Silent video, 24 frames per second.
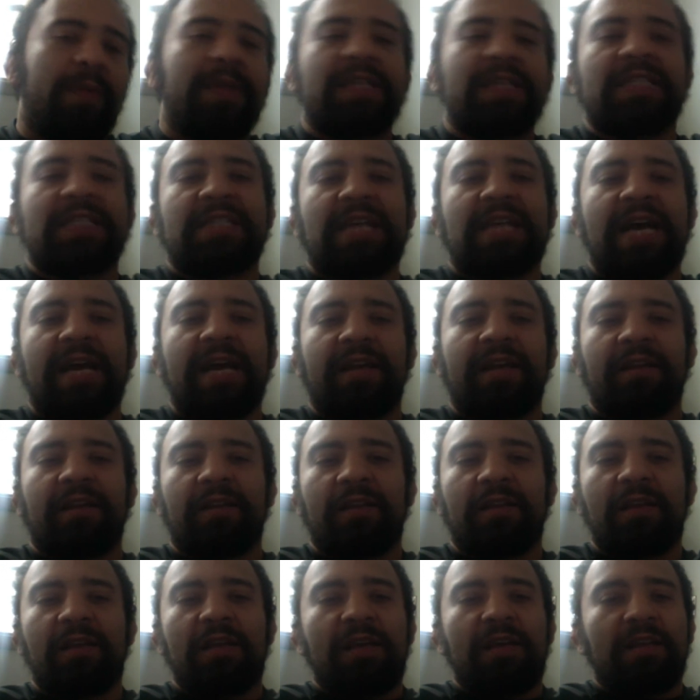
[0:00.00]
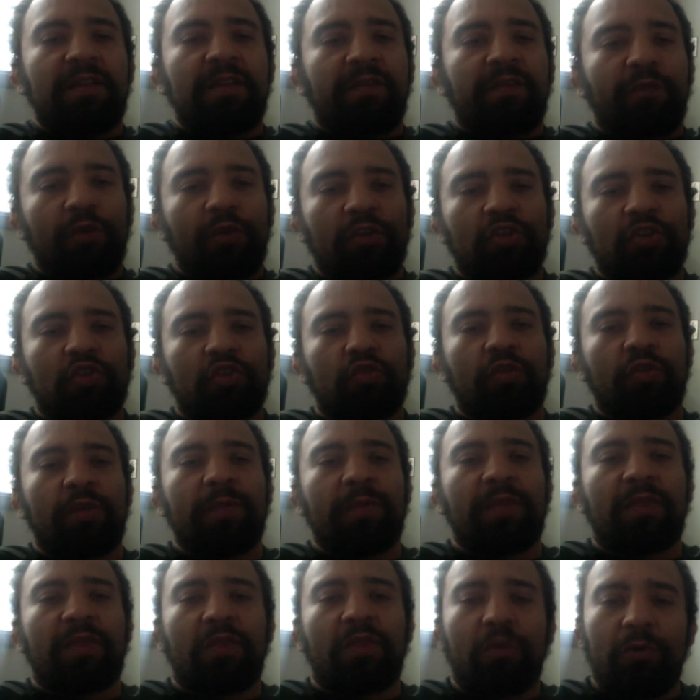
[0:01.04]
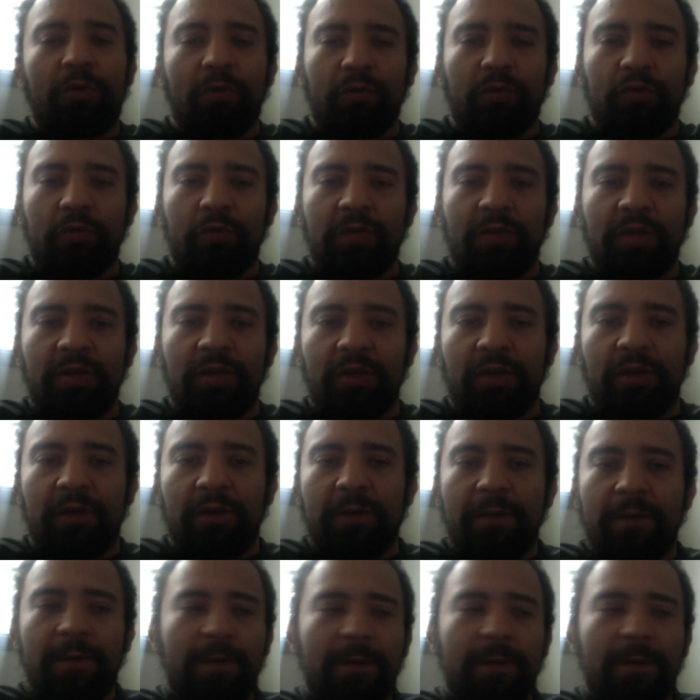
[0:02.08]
excited. They feel mm. extremely thrilled to be here.